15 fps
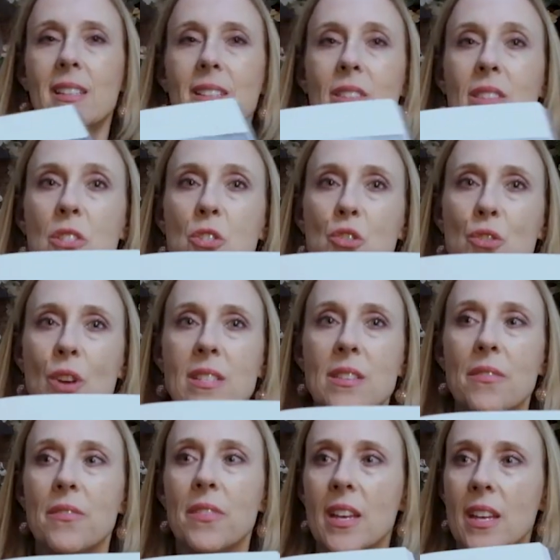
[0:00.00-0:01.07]
the stress
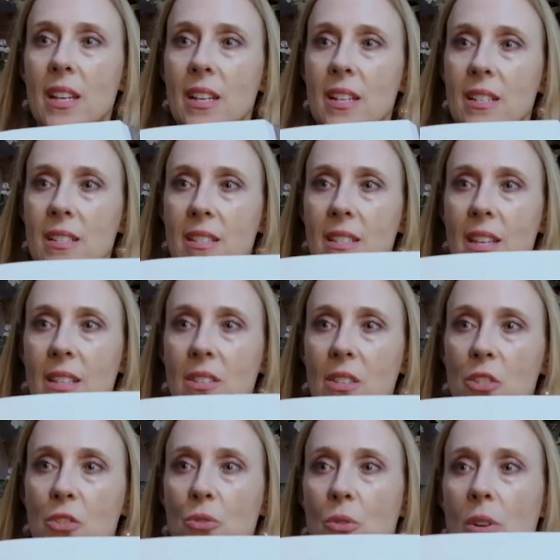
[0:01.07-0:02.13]
of it takes
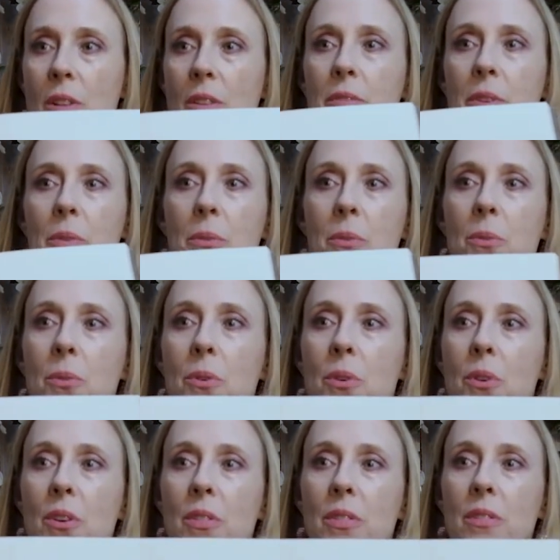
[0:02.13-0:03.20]
control of you,
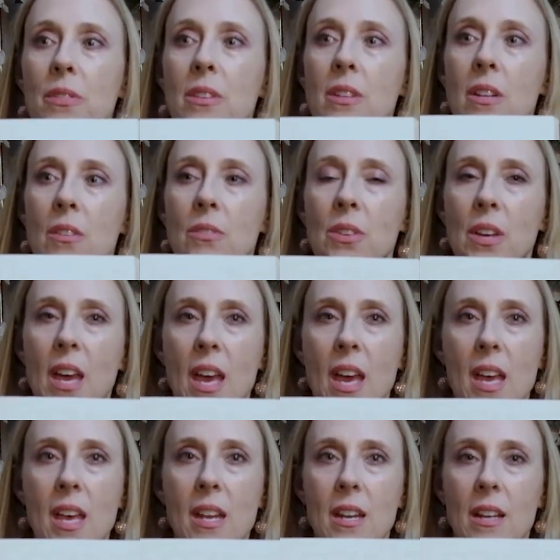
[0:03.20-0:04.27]
or you
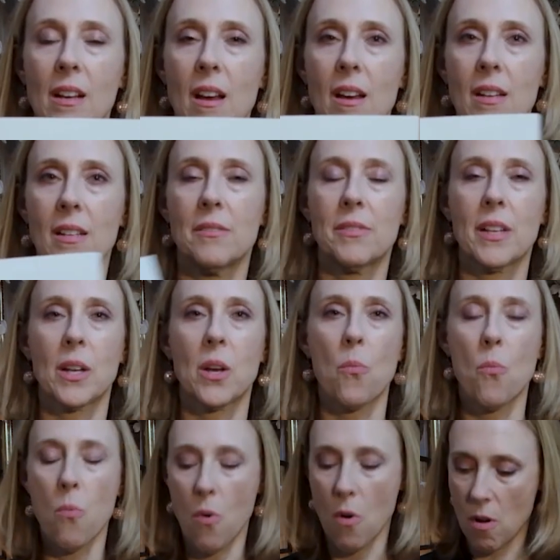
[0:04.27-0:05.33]
hit kind of like a
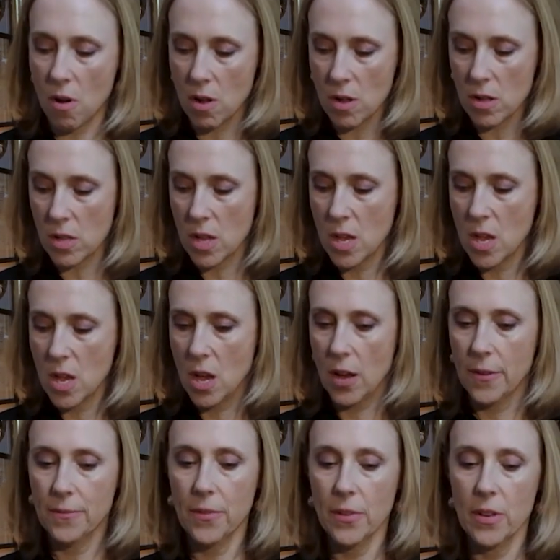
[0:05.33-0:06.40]
wall
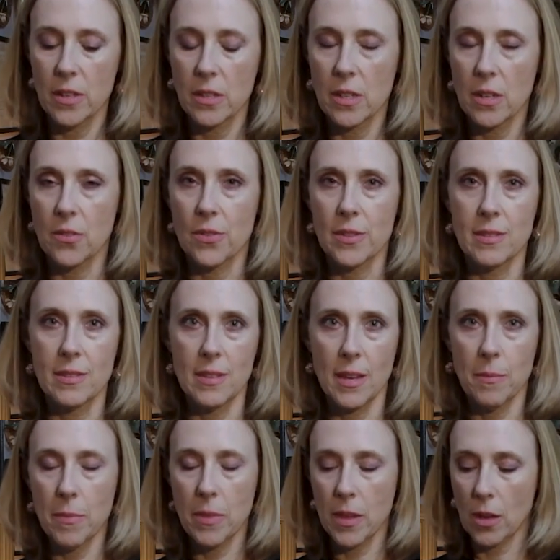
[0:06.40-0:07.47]
of the
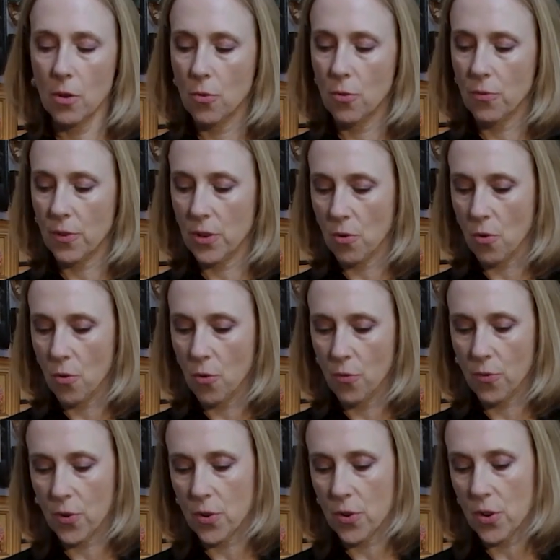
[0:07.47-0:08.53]
same thing over and
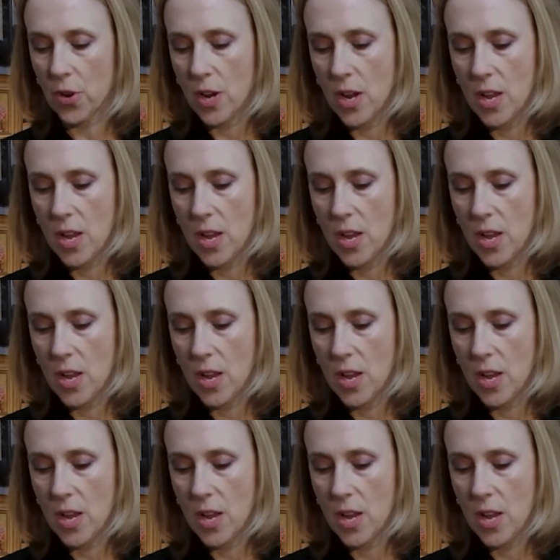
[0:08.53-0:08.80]
over,